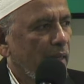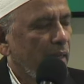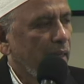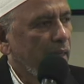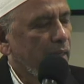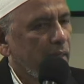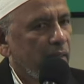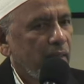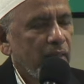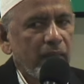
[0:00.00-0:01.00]
And
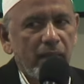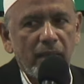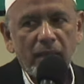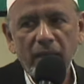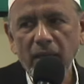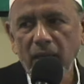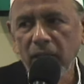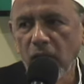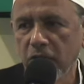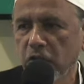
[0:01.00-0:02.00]

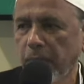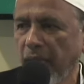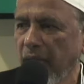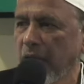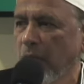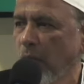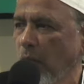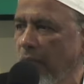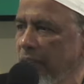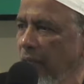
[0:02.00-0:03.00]
Allah subhanahu
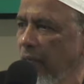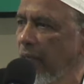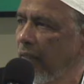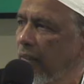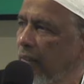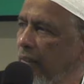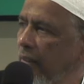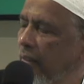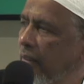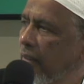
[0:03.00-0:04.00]
wa
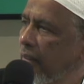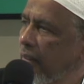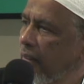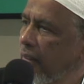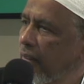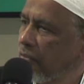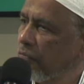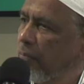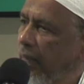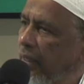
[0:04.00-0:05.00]
ta'ala is
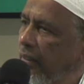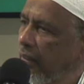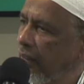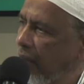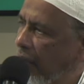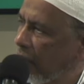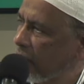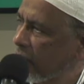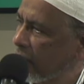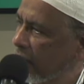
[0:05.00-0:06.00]
reminding
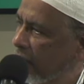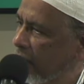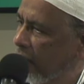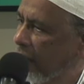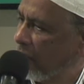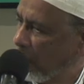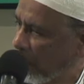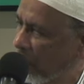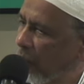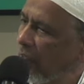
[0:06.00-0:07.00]
us that
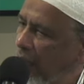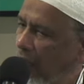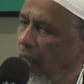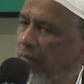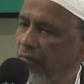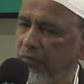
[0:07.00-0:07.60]
what we have,